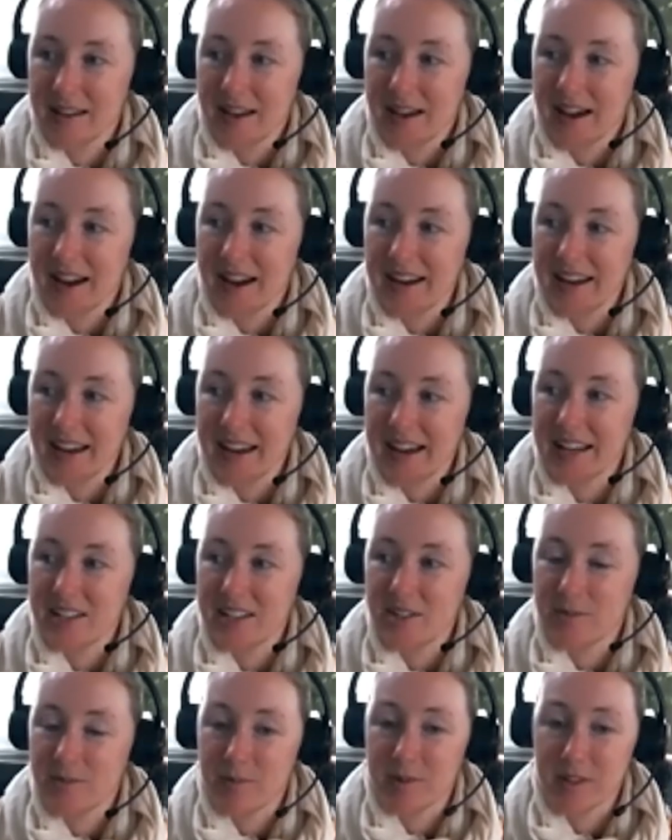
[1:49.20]
had
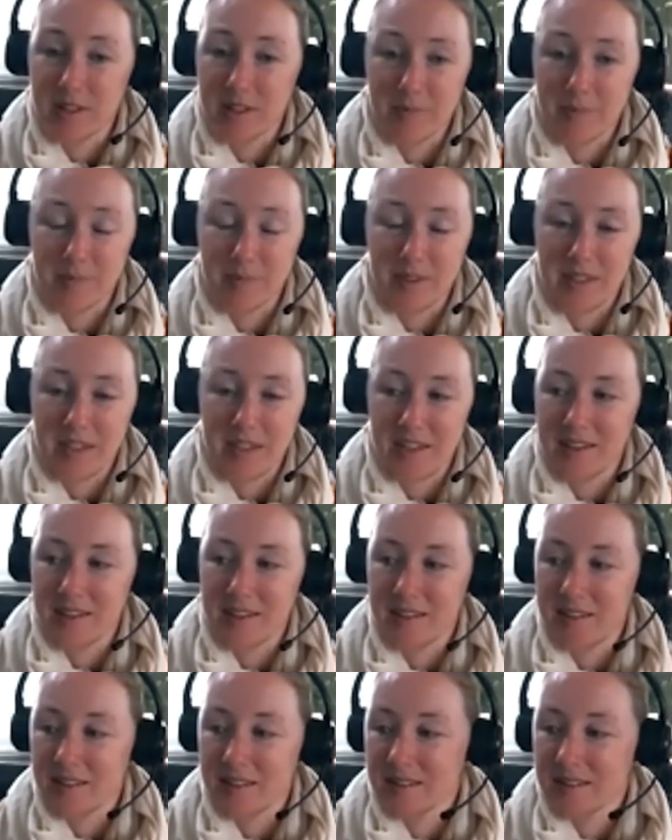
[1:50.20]
to build up
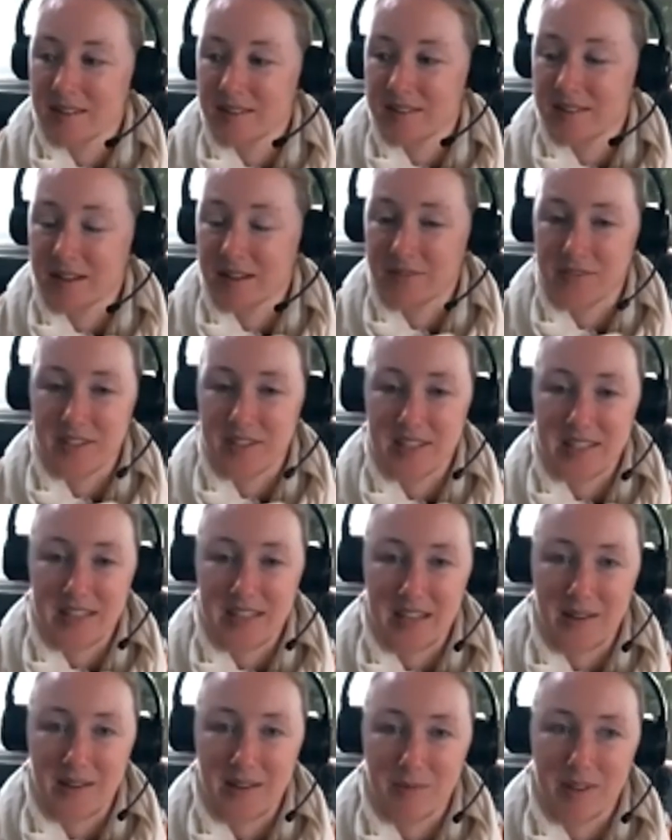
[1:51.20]
the
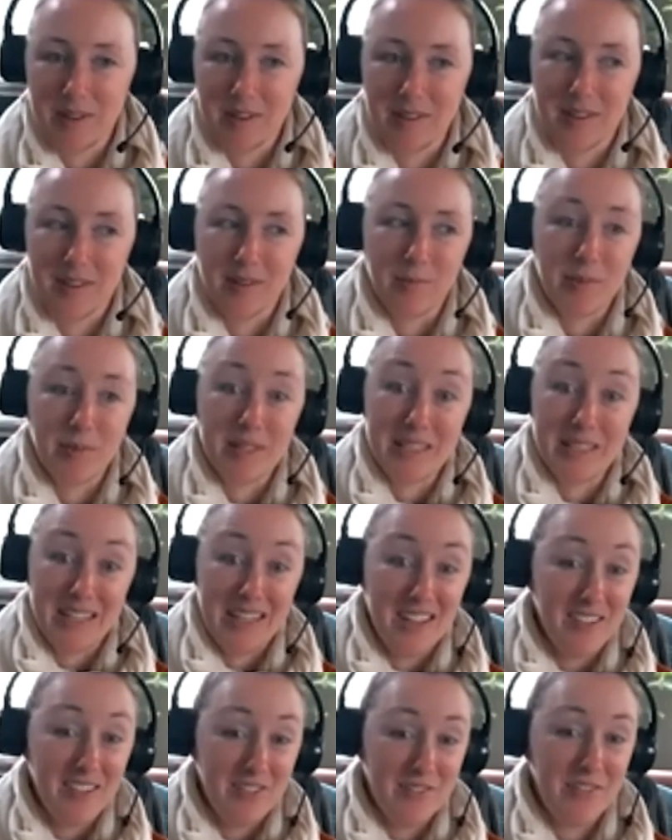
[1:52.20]
self-esteem, the
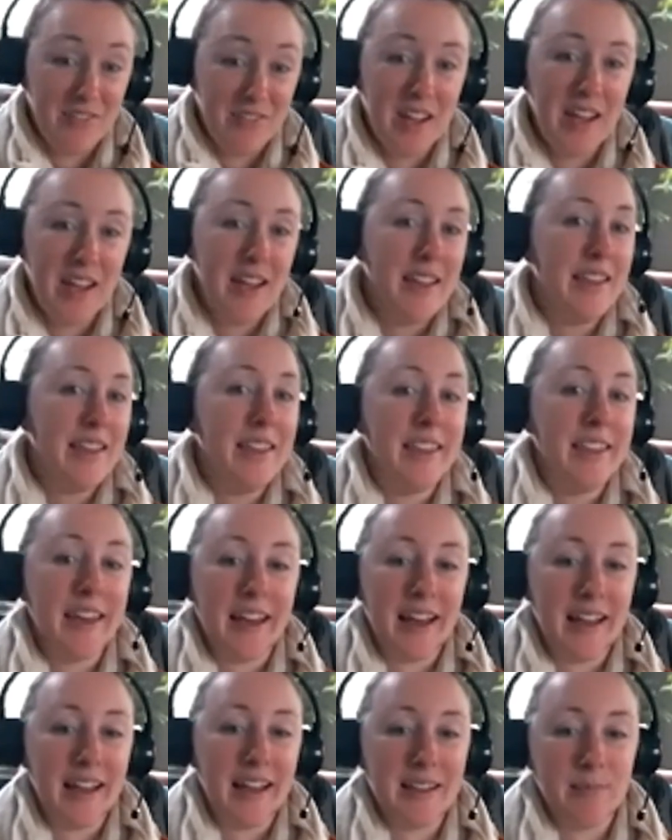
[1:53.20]
belief
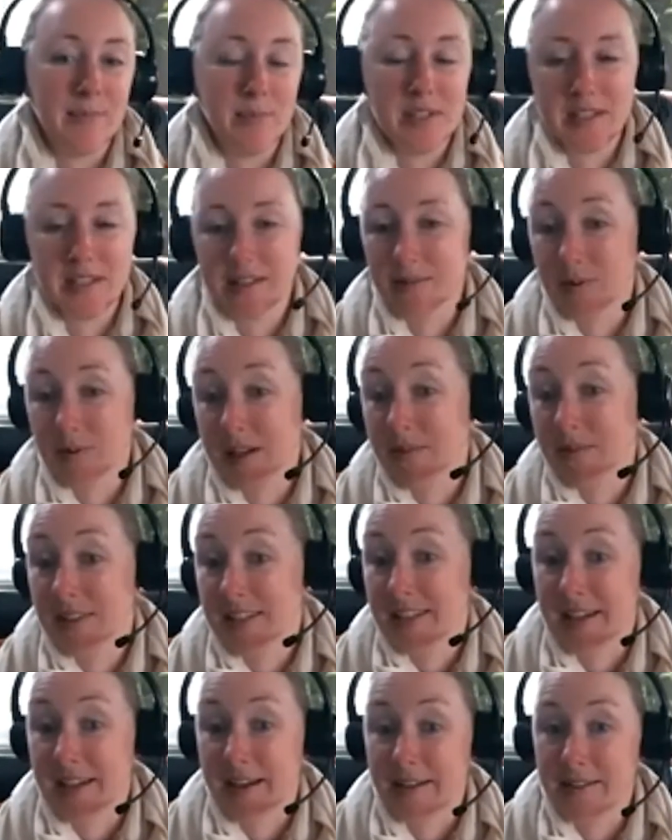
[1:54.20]
that the business would even
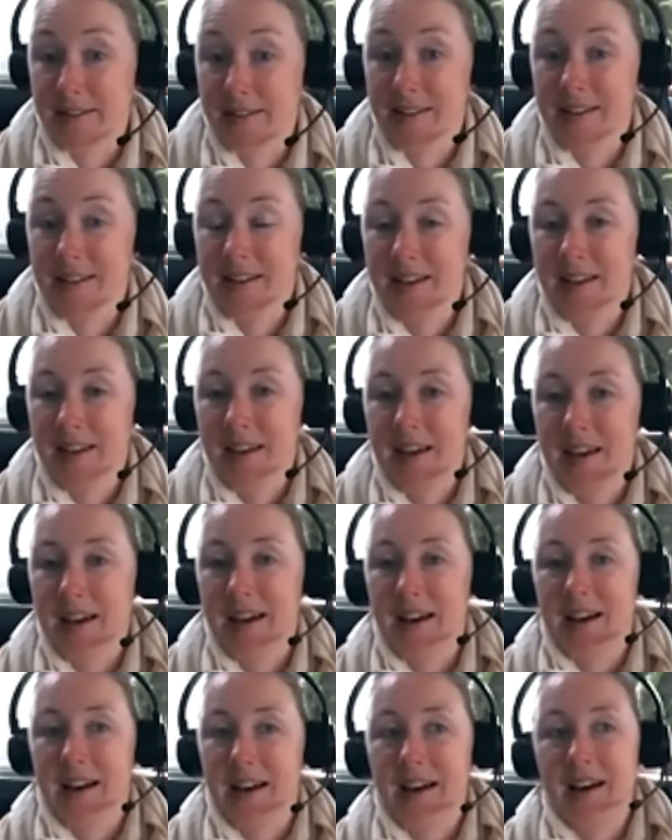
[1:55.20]
sell.
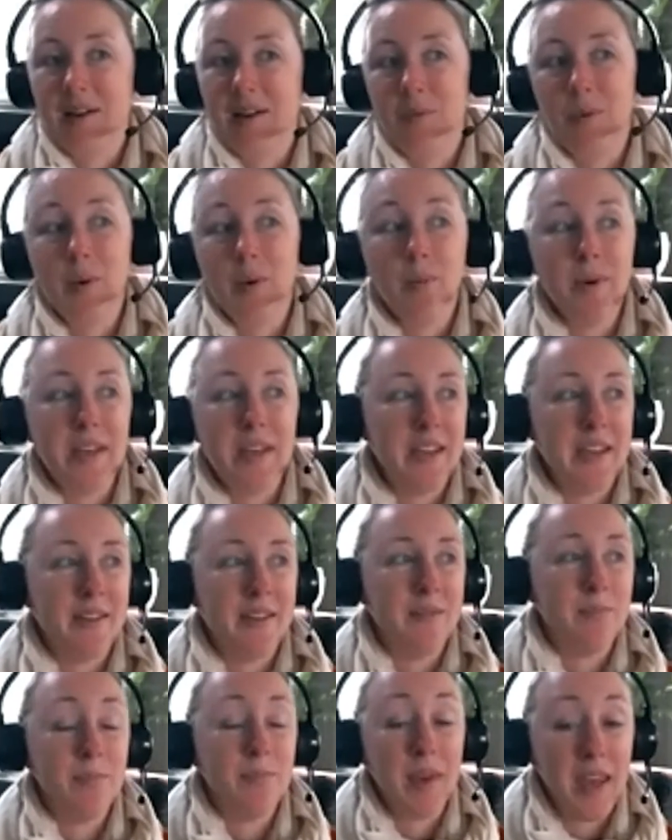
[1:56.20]
What we
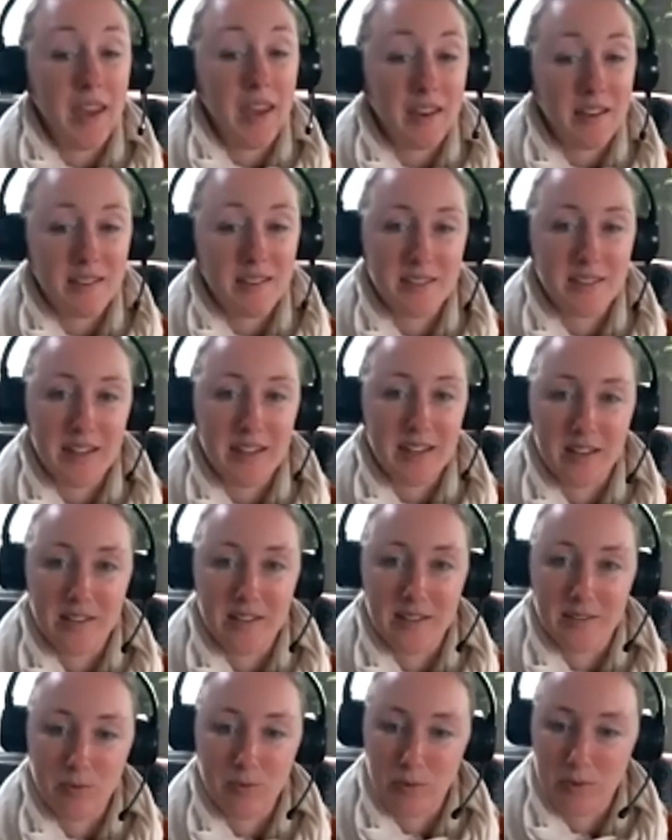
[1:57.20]
make and sell
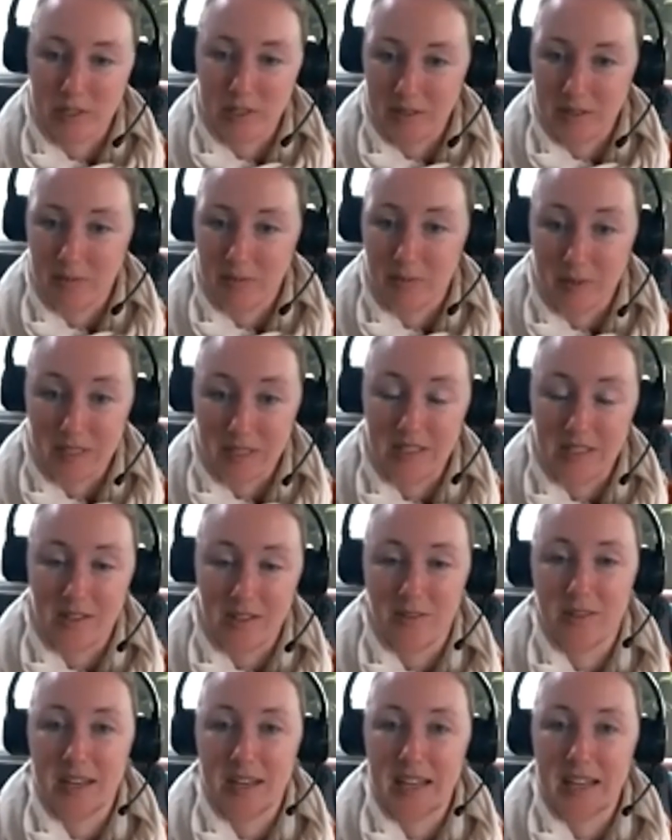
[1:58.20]
is really, really
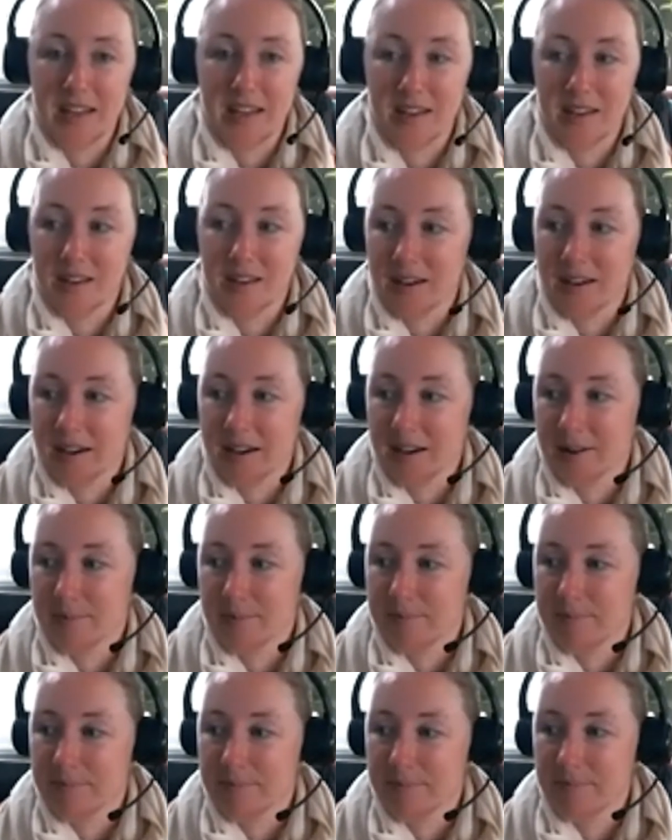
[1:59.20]
unique.
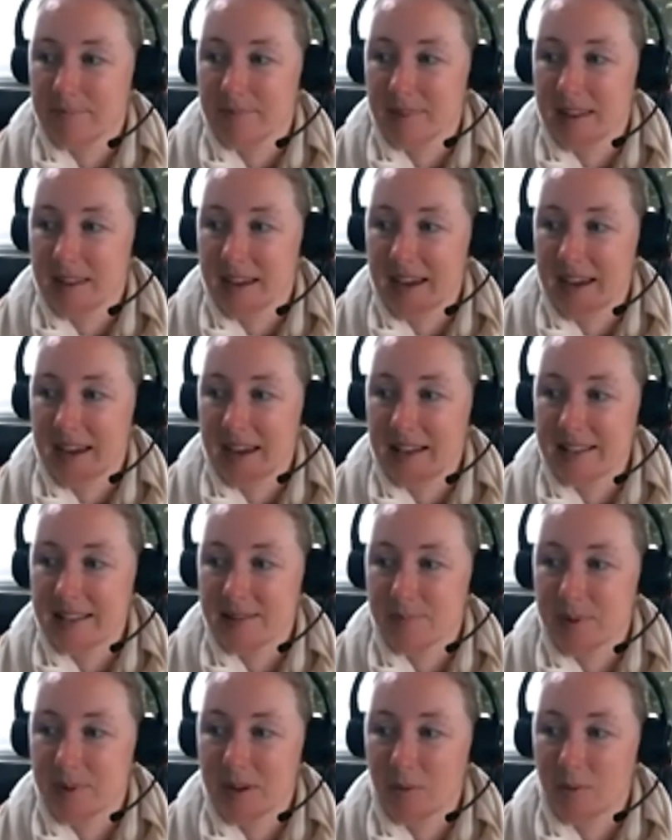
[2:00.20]
It's a
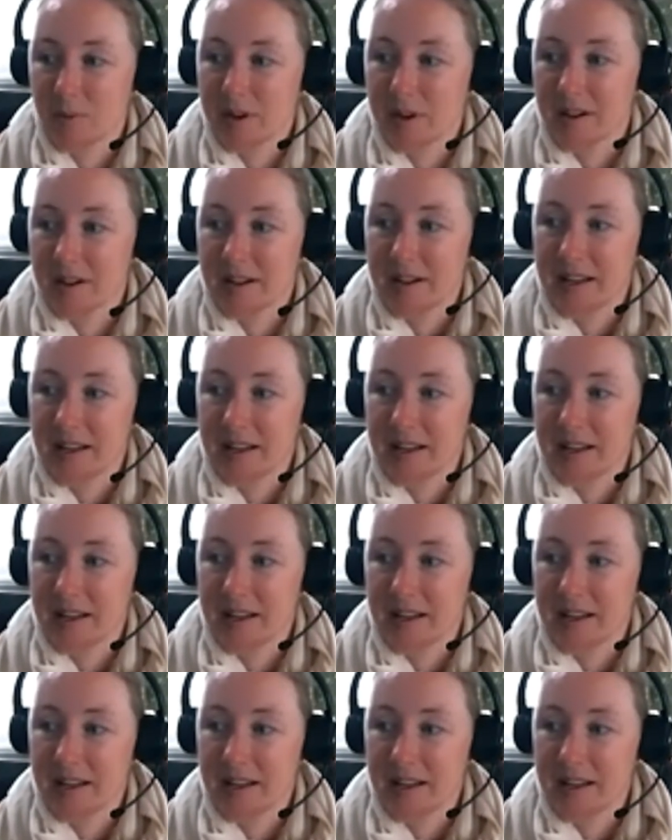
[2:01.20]
bit weird, and